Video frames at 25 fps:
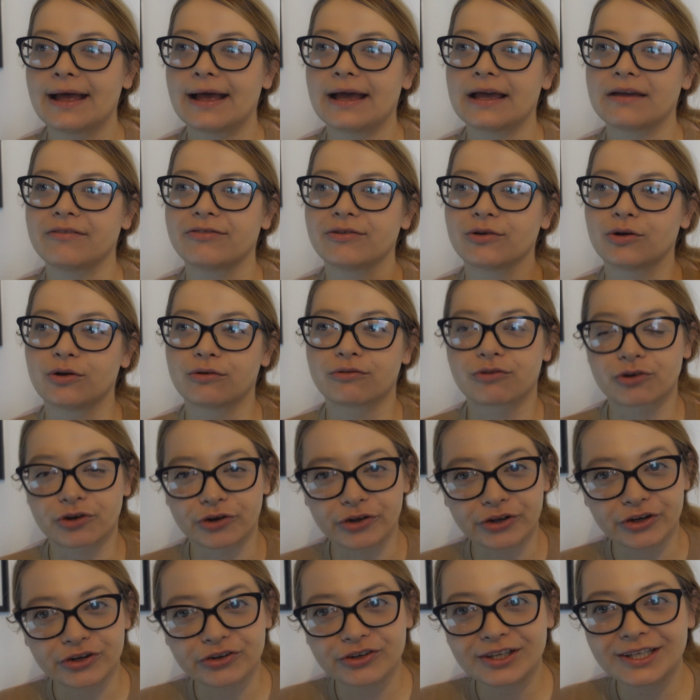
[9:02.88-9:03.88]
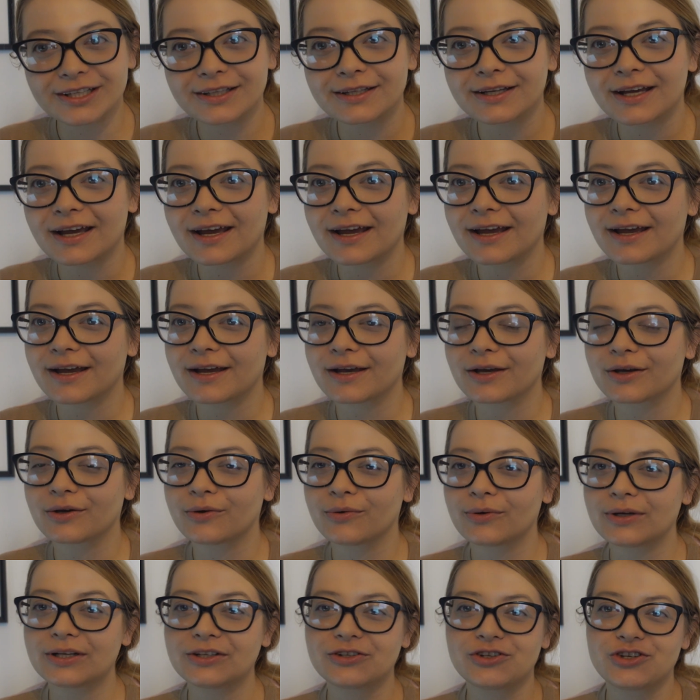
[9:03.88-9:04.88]
If you go for green
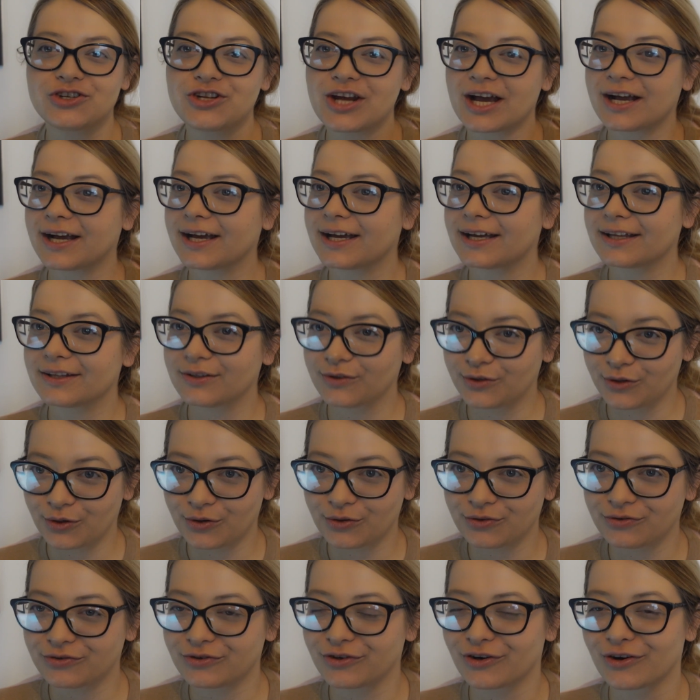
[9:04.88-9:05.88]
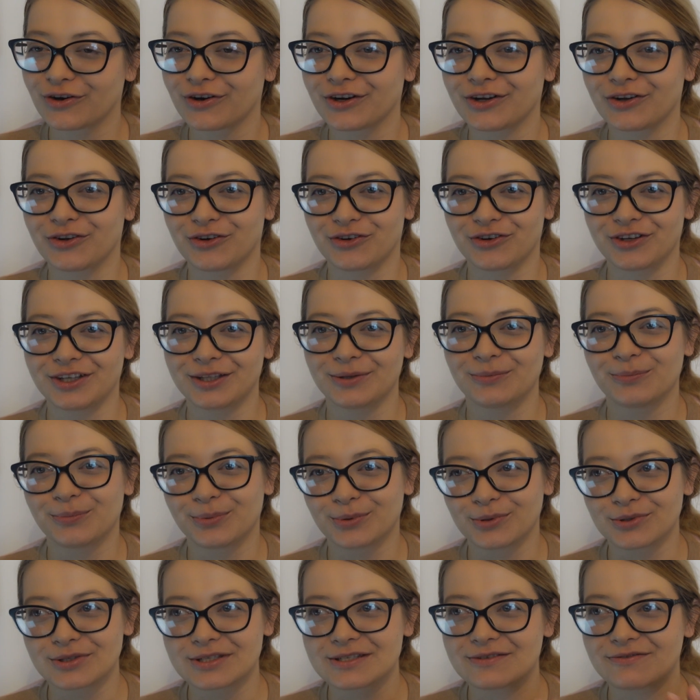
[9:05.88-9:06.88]
quilt jacket, go for green
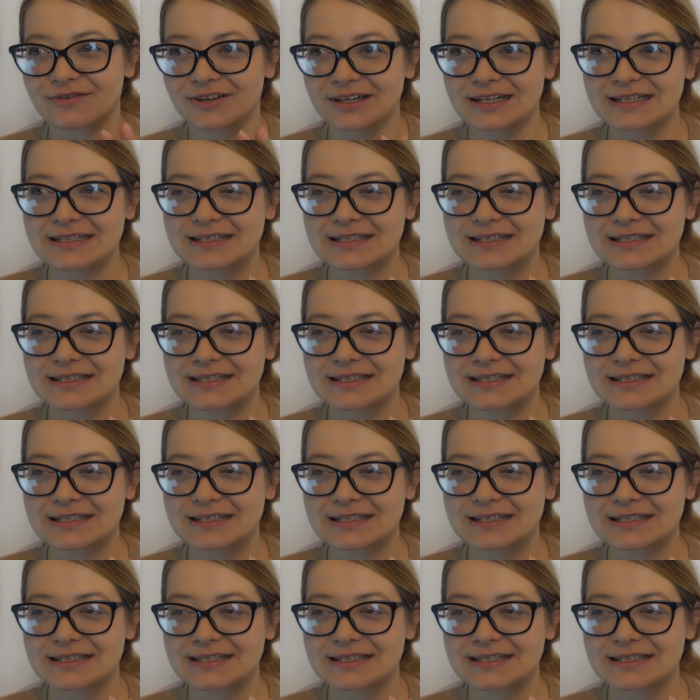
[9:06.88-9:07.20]
boots. Very